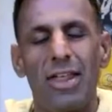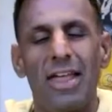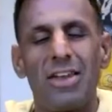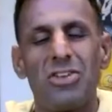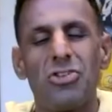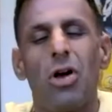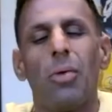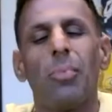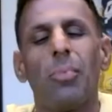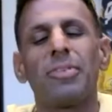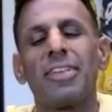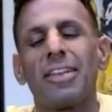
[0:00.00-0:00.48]
and you
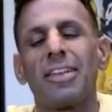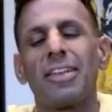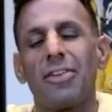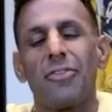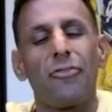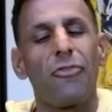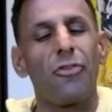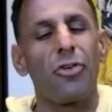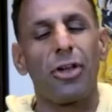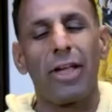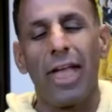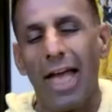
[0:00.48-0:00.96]
almost have to
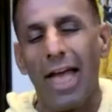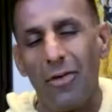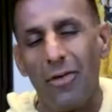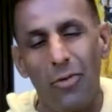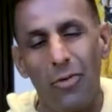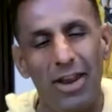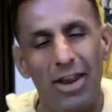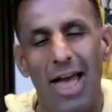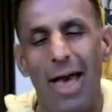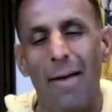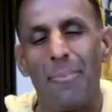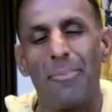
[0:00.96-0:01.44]
forget
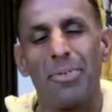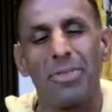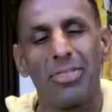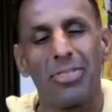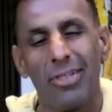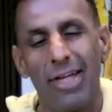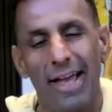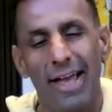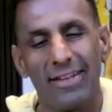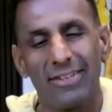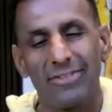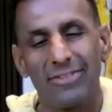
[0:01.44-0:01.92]
what happened the
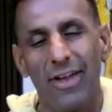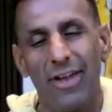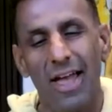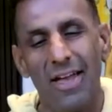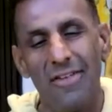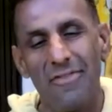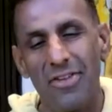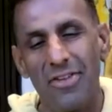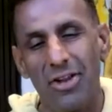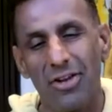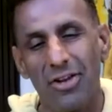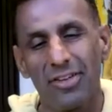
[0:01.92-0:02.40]
last five
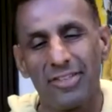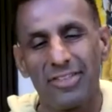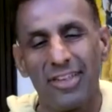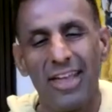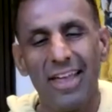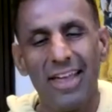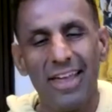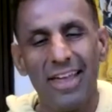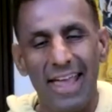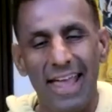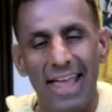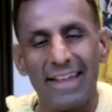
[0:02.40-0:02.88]
years.
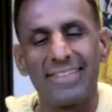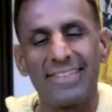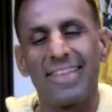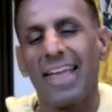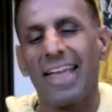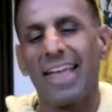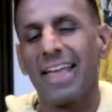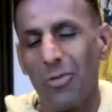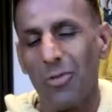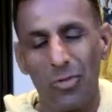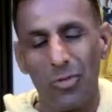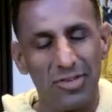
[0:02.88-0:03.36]
It's
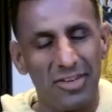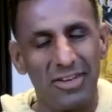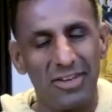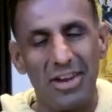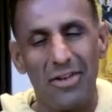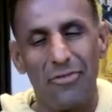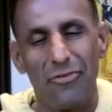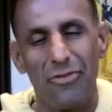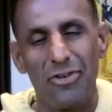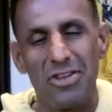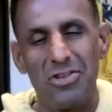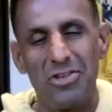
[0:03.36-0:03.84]
like it was a
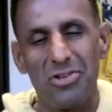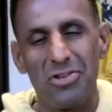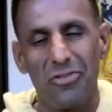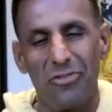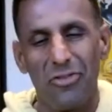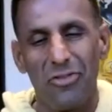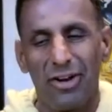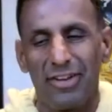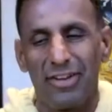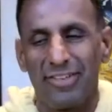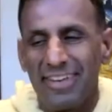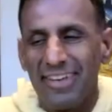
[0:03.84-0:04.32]
different
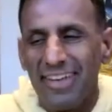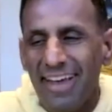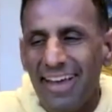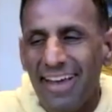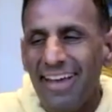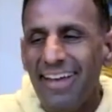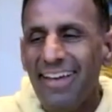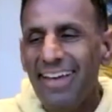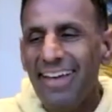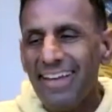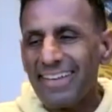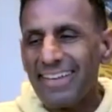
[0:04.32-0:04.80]
universe. so
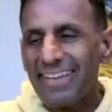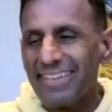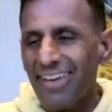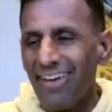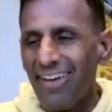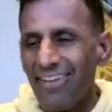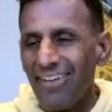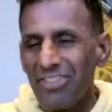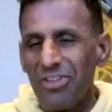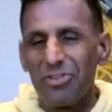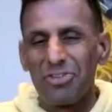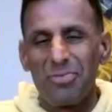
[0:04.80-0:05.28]
yeah.
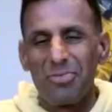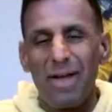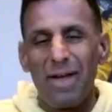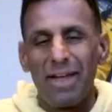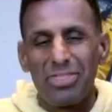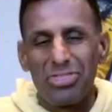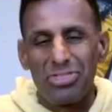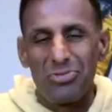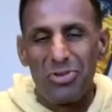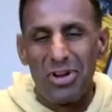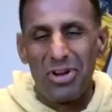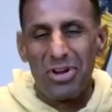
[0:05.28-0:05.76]
those are my
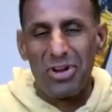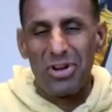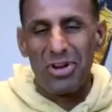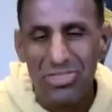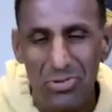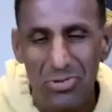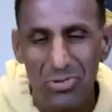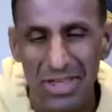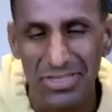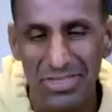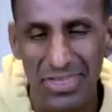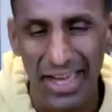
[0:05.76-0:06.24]
three
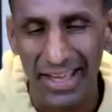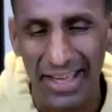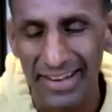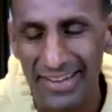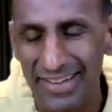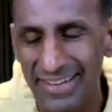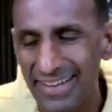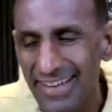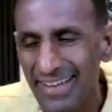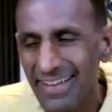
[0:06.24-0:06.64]
three things.